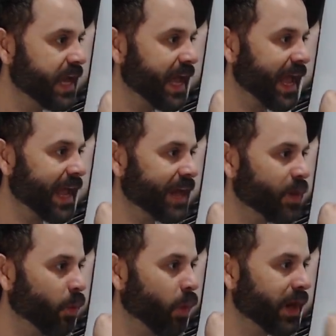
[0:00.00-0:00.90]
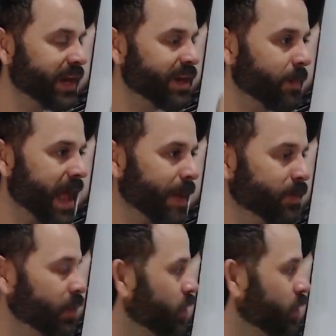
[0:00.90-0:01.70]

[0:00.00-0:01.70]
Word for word: and what ended up happening